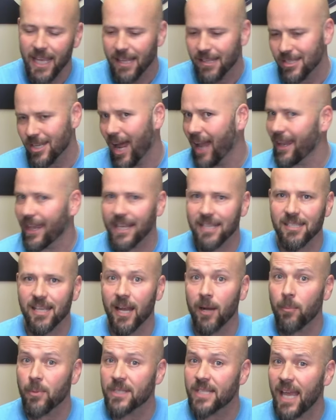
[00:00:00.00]
It's not like it's
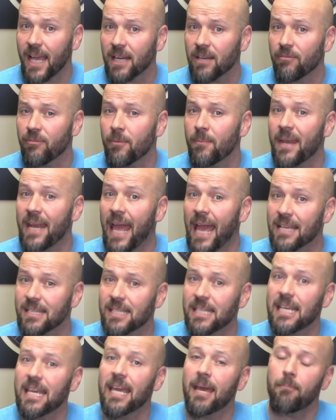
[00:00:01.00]
going to protect it from a
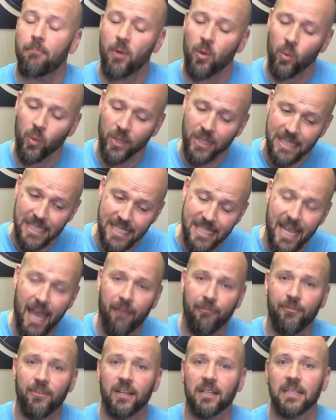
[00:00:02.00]
nasty hit, but will
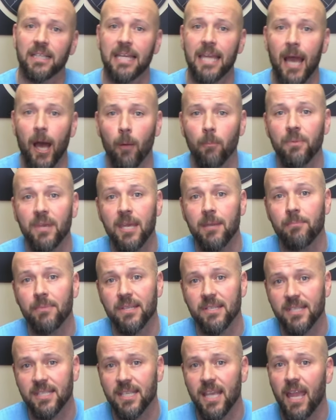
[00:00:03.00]
definitely help keep
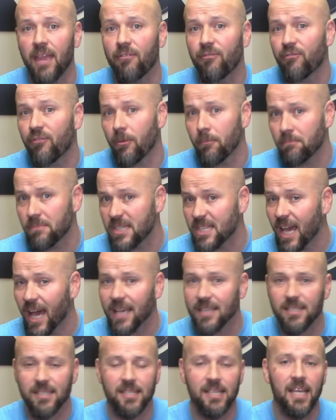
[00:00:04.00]
it safe from
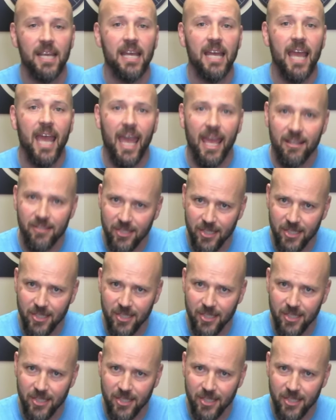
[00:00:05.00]
dust and